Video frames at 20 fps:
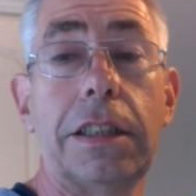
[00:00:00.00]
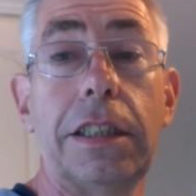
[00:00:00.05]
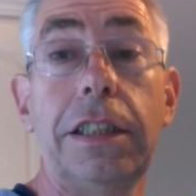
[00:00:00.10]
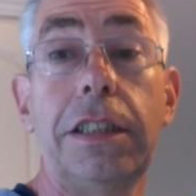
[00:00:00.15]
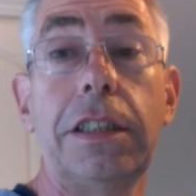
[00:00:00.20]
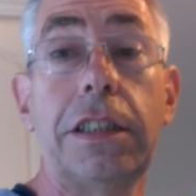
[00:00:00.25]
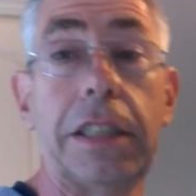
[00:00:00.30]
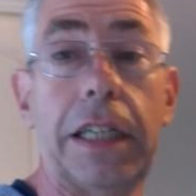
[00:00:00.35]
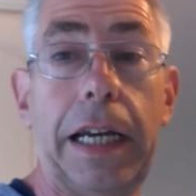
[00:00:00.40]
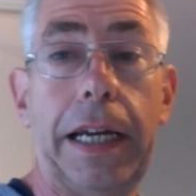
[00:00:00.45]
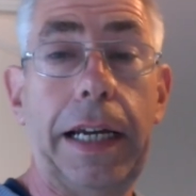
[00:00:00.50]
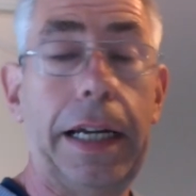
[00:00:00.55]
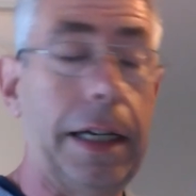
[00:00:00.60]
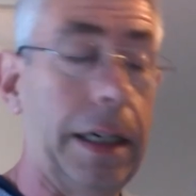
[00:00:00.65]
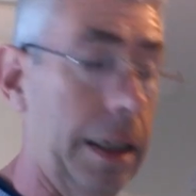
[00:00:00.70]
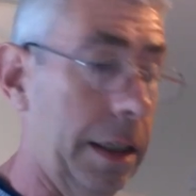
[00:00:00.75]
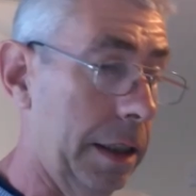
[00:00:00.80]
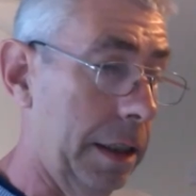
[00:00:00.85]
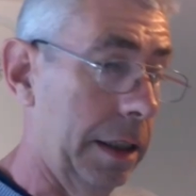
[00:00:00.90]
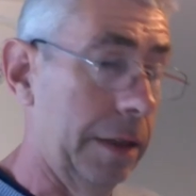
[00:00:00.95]
receipts
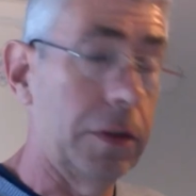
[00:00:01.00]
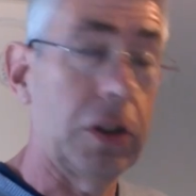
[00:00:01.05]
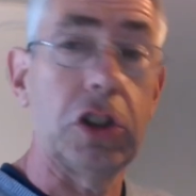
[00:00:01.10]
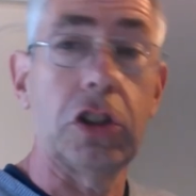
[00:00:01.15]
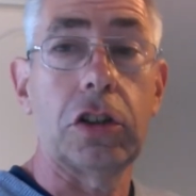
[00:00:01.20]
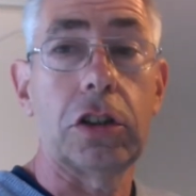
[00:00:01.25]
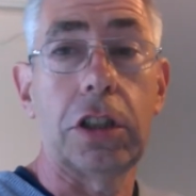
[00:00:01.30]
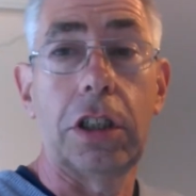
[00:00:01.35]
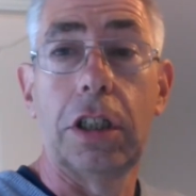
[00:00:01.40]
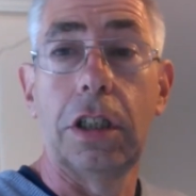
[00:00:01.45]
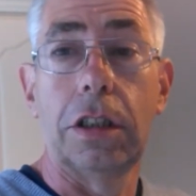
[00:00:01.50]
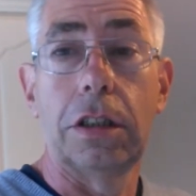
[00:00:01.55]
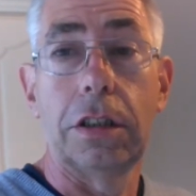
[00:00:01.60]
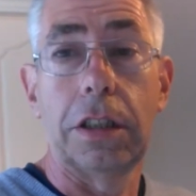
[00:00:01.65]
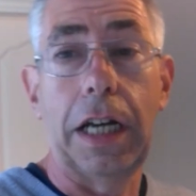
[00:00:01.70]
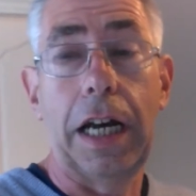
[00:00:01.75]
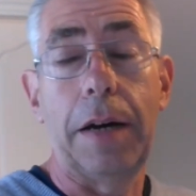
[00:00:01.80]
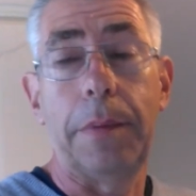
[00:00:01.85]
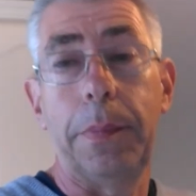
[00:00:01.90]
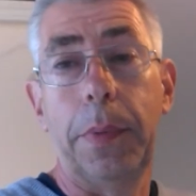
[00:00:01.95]
are just
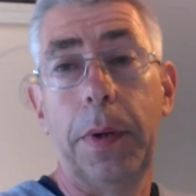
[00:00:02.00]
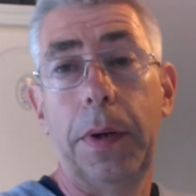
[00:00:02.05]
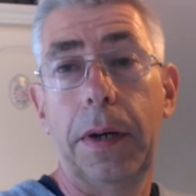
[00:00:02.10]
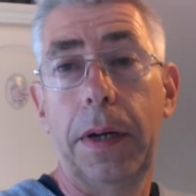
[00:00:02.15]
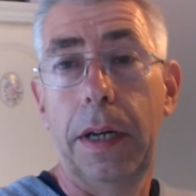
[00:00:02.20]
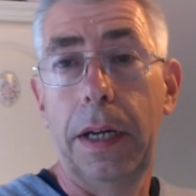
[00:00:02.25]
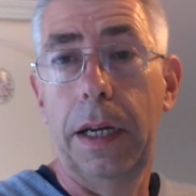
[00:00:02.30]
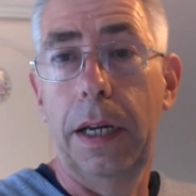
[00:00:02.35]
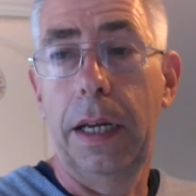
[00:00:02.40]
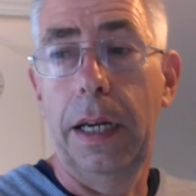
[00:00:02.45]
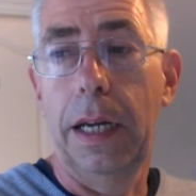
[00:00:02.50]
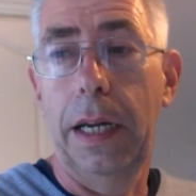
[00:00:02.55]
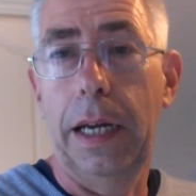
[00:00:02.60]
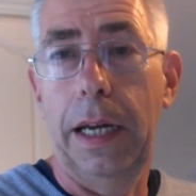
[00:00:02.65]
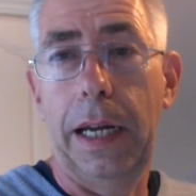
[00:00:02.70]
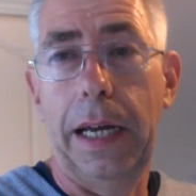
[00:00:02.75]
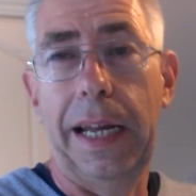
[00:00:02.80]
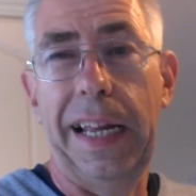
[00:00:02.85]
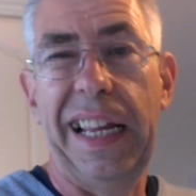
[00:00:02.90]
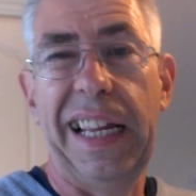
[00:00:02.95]
turned up,
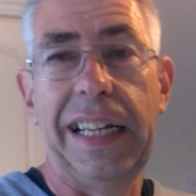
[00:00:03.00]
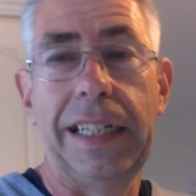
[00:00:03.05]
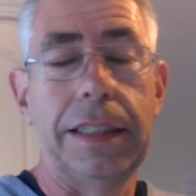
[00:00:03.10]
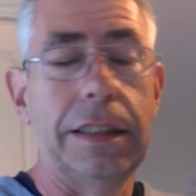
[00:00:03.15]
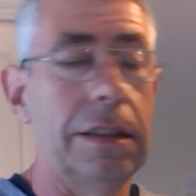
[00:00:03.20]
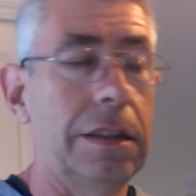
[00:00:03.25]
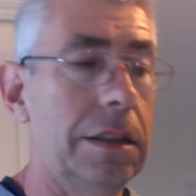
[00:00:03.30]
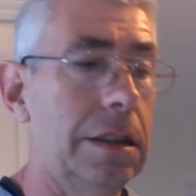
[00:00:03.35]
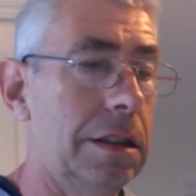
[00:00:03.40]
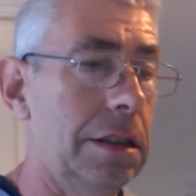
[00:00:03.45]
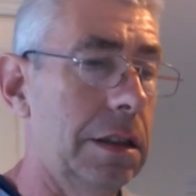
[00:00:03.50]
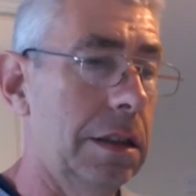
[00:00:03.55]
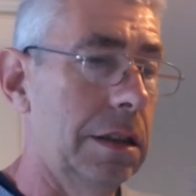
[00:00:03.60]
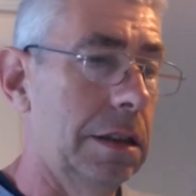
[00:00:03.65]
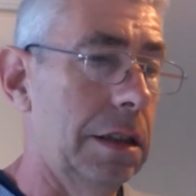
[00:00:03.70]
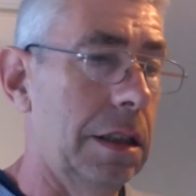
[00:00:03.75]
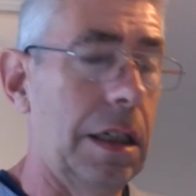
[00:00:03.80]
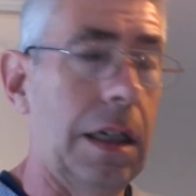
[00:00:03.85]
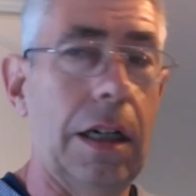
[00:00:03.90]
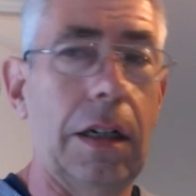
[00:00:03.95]

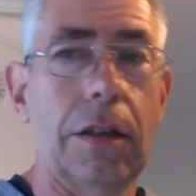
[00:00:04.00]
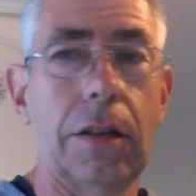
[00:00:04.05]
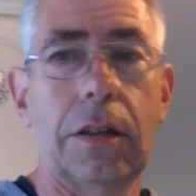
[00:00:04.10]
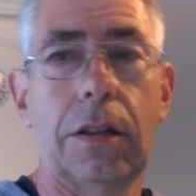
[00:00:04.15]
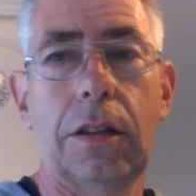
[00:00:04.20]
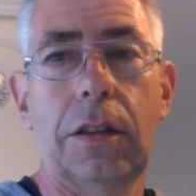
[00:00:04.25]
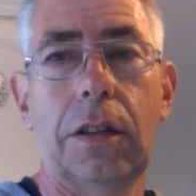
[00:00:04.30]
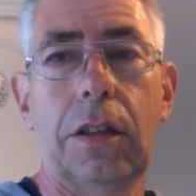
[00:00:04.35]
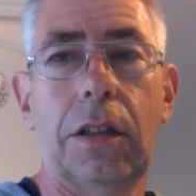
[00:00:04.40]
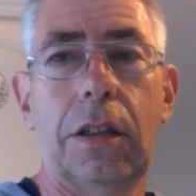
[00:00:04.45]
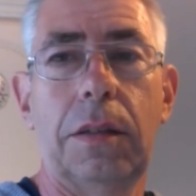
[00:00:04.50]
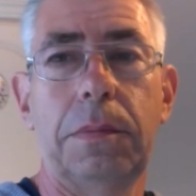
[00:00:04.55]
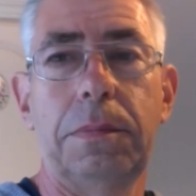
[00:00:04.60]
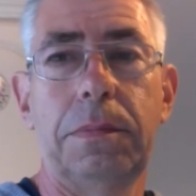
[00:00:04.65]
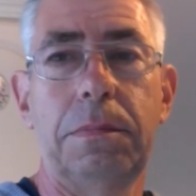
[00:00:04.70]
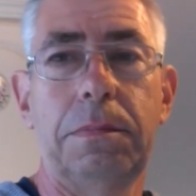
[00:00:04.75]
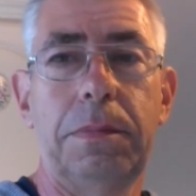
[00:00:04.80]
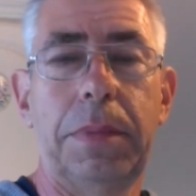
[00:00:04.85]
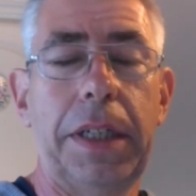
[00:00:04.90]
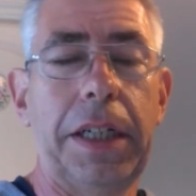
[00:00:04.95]
and I've got
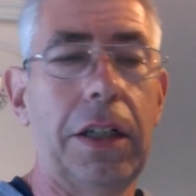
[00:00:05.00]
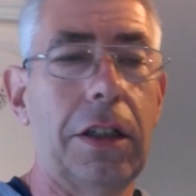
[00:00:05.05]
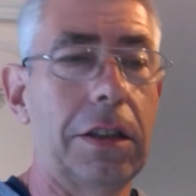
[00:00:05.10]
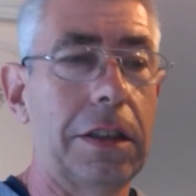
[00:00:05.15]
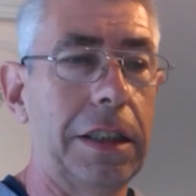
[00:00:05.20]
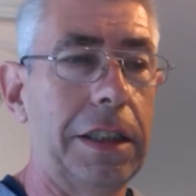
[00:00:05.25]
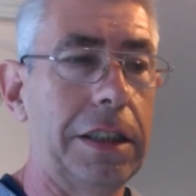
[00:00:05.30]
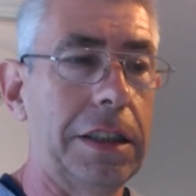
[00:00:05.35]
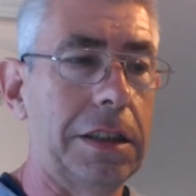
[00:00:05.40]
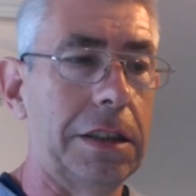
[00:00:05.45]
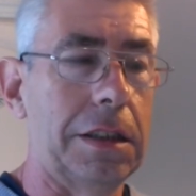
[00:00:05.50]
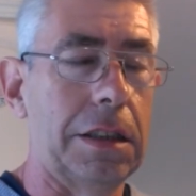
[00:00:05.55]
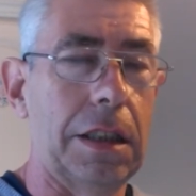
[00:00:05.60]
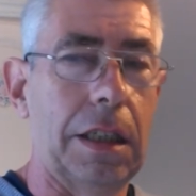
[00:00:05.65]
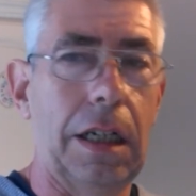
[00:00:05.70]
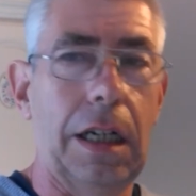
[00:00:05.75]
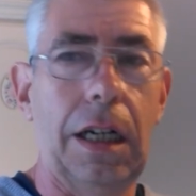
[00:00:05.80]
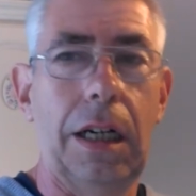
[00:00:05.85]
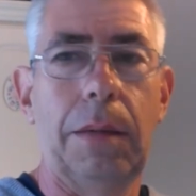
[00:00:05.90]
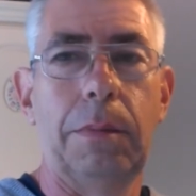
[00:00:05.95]
to be
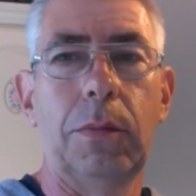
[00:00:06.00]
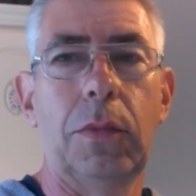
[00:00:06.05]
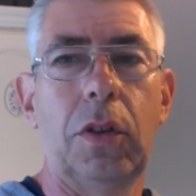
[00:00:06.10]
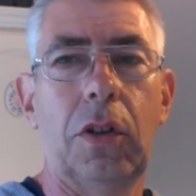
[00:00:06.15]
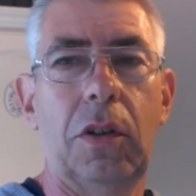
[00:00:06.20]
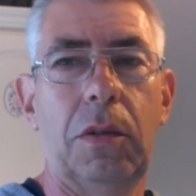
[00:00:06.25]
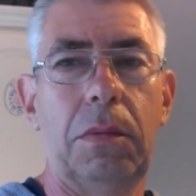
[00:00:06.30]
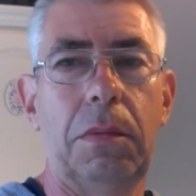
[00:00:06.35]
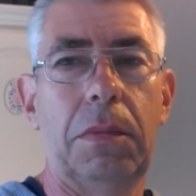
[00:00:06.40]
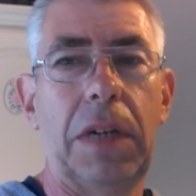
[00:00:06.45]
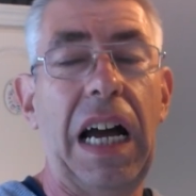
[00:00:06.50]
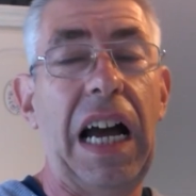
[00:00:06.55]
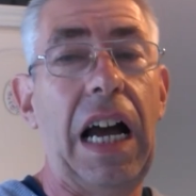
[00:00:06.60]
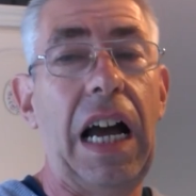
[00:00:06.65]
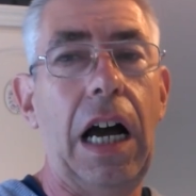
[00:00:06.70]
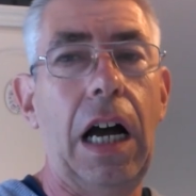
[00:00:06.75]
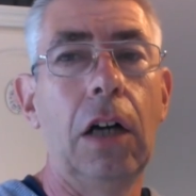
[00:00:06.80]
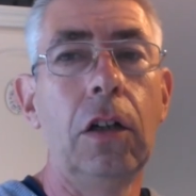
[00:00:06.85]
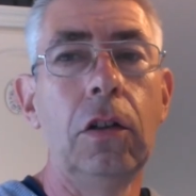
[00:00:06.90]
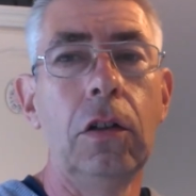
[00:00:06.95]
honest, I'm not
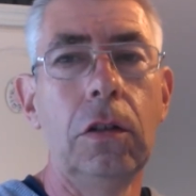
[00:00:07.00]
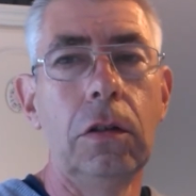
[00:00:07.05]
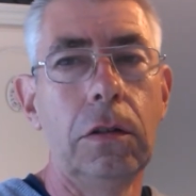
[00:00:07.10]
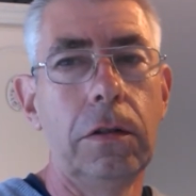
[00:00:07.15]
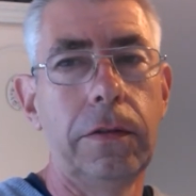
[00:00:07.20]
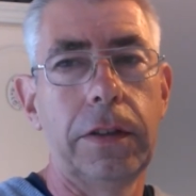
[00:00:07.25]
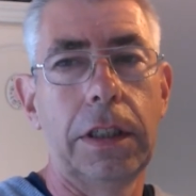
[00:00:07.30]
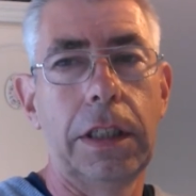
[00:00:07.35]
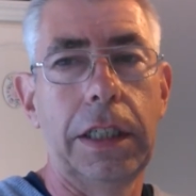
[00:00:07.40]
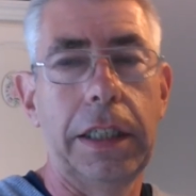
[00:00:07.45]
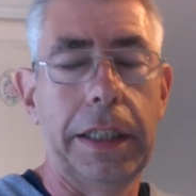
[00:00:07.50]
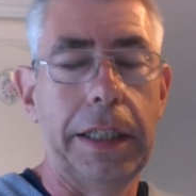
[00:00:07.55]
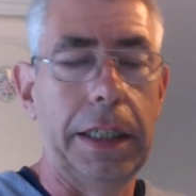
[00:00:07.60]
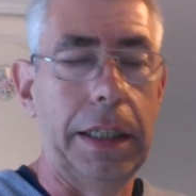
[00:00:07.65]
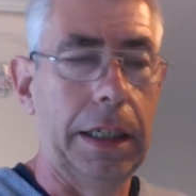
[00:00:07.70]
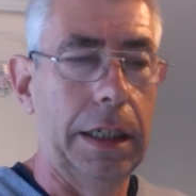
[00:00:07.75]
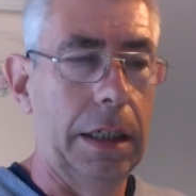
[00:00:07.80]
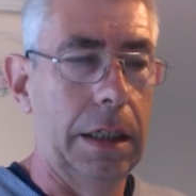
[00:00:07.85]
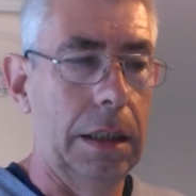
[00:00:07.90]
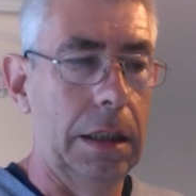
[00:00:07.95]

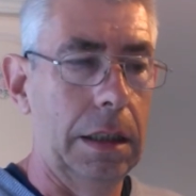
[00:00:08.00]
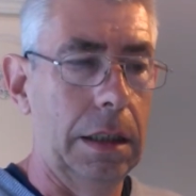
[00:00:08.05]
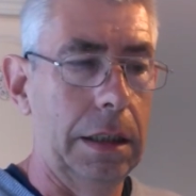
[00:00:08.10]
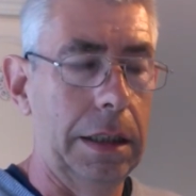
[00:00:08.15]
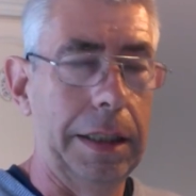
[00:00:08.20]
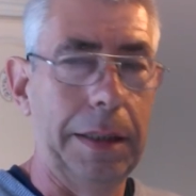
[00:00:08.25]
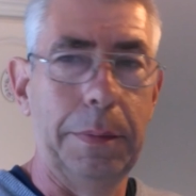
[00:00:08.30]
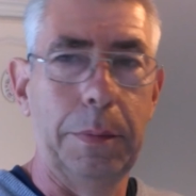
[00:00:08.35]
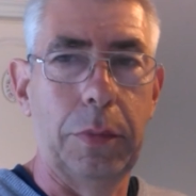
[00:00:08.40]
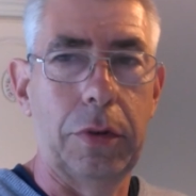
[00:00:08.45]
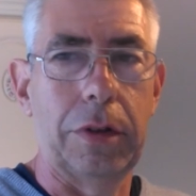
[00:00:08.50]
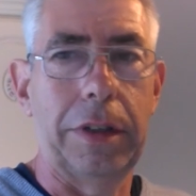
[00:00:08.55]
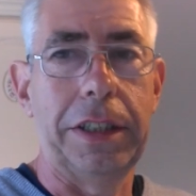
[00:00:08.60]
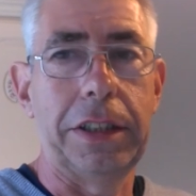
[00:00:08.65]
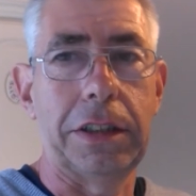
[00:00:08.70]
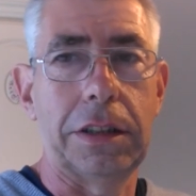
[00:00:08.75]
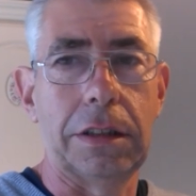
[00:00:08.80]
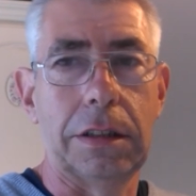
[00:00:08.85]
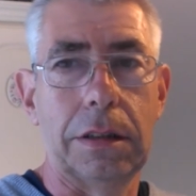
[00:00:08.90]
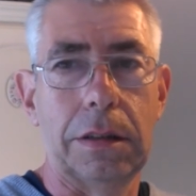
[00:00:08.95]
overly
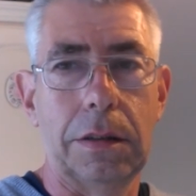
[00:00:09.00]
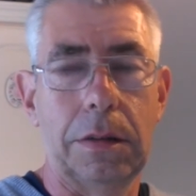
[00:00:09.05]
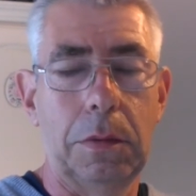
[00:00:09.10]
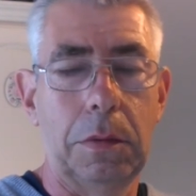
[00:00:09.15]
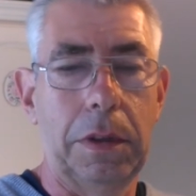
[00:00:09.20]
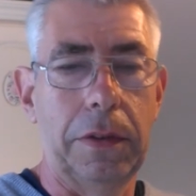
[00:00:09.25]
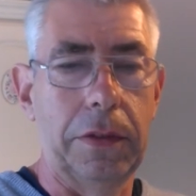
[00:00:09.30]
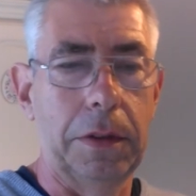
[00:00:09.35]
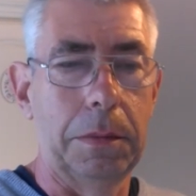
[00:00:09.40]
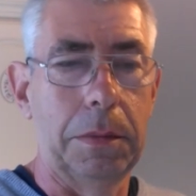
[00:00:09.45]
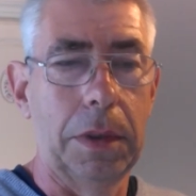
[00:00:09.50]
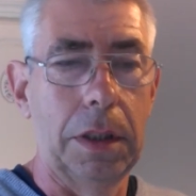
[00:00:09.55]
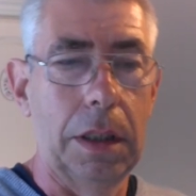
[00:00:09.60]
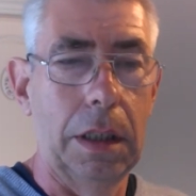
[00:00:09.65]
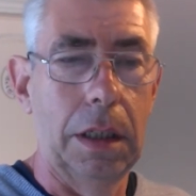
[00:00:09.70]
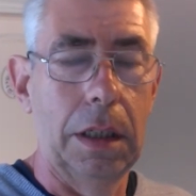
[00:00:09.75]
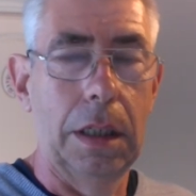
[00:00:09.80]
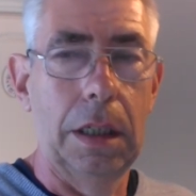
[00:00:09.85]
impressed with them.